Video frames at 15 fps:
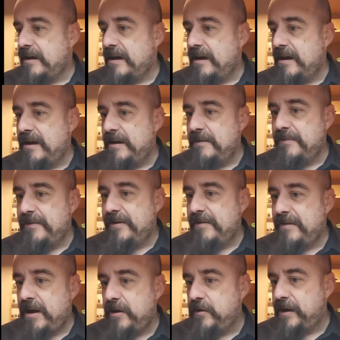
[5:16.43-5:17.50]
Um, they're
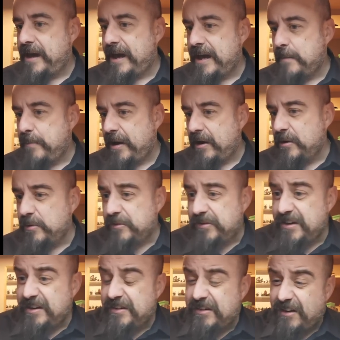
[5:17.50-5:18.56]
in okay
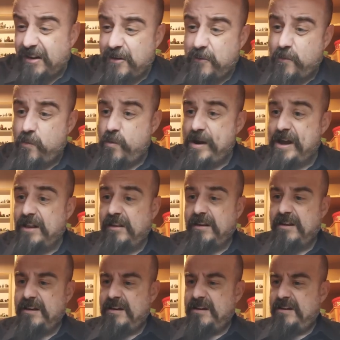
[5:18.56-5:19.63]
poses. I will.